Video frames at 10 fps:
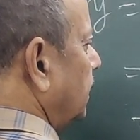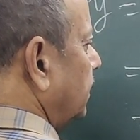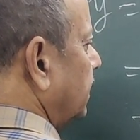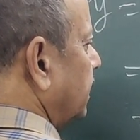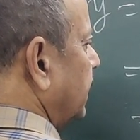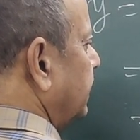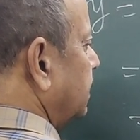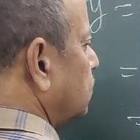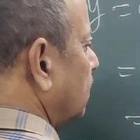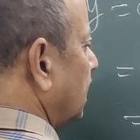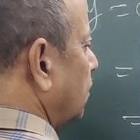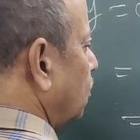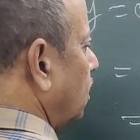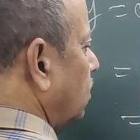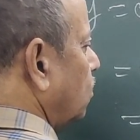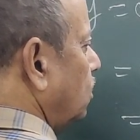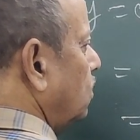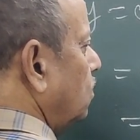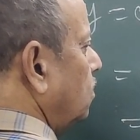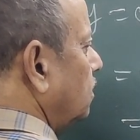you can write as 1 upon root
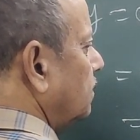2,